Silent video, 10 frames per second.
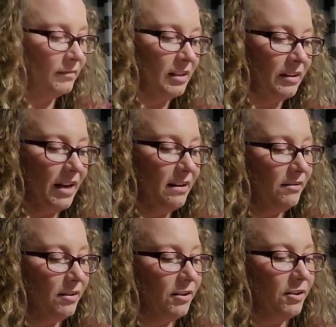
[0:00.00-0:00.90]
So yeah,
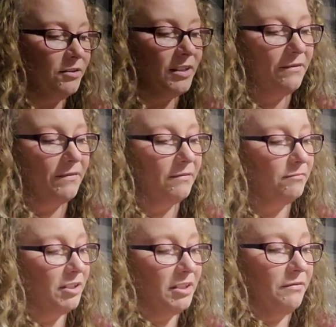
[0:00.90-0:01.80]
you can use
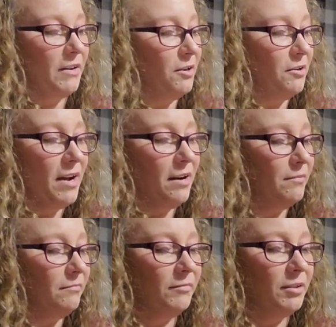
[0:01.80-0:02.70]
just a photo
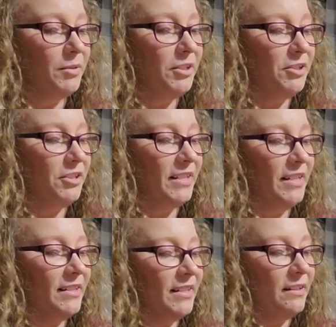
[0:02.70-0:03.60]
album to put your
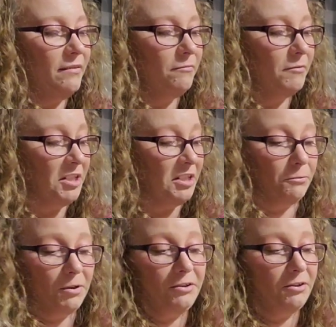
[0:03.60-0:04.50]
seeds in, which has
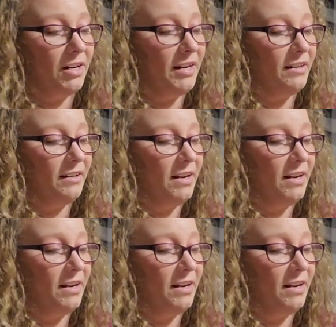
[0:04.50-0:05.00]
worked great.